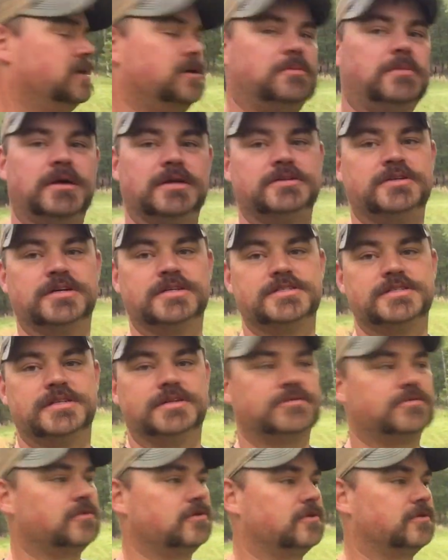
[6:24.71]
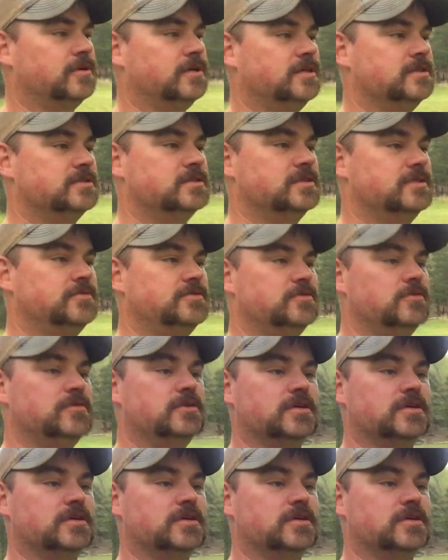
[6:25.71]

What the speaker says: I'm not touching it for a reason. If you